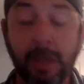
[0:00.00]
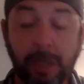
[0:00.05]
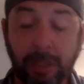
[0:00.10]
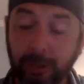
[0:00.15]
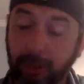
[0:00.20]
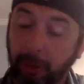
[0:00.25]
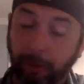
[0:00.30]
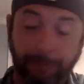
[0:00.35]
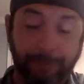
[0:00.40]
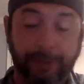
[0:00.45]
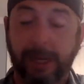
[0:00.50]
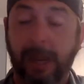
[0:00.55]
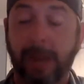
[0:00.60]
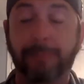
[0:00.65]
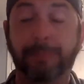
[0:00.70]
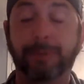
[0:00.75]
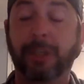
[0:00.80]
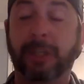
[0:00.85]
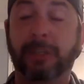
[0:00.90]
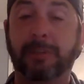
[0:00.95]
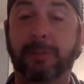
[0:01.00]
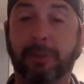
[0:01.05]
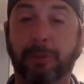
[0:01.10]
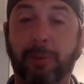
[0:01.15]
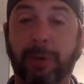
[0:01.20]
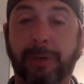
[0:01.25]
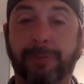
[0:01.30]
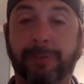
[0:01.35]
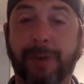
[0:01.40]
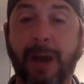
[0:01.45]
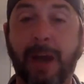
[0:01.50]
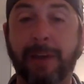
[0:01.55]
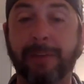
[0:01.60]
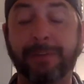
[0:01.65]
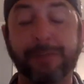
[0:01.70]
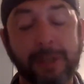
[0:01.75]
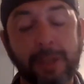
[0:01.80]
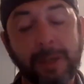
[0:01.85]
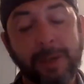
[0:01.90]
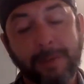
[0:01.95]
So if a guy projects for
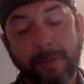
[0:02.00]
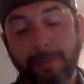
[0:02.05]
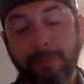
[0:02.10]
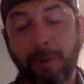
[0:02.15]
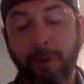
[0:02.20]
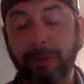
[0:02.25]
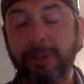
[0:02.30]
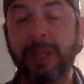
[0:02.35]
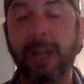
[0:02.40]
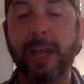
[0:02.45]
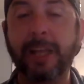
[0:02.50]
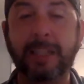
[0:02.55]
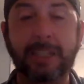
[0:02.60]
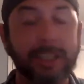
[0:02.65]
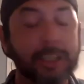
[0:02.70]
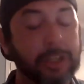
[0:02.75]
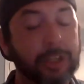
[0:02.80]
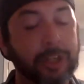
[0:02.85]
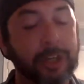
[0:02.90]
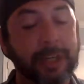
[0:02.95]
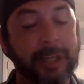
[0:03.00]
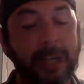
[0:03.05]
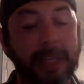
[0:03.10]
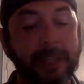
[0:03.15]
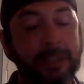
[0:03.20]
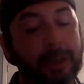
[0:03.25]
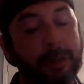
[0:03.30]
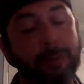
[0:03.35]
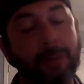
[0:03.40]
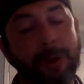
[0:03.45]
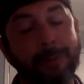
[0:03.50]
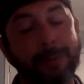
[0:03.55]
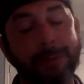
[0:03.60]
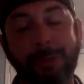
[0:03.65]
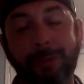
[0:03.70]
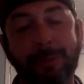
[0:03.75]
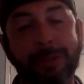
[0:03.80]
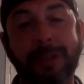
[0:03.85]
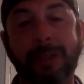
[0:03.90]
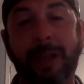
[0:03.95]
25, most likely you're going to get somewhere
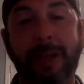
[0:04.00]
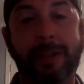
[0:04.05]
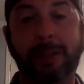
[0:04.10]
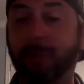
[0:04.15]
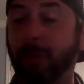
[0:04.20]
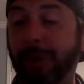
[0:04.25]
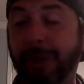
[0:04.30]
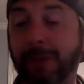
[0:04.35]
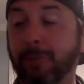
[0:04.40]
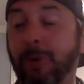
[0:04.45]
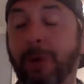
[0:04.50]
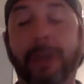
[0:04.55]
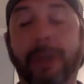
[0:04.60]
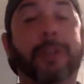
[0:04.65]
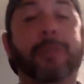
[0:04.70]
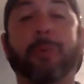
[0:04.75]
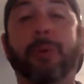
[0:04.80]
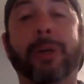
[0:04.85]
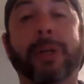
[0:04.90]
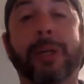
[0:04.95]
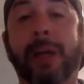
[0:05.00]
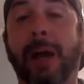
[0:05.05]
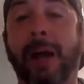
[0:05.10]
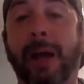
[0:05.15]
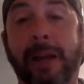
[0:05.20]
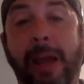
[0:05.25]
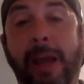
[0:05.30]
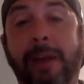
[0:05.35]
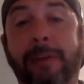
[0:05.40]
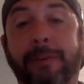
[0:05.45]
between like 21 and 29 out of them.